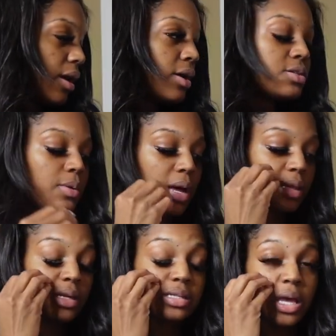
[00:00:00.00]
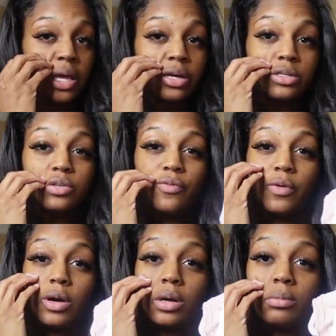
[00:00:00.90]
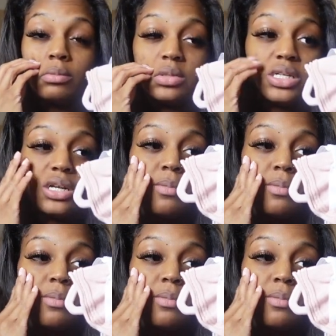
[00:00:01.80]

I also got these hangers from TJ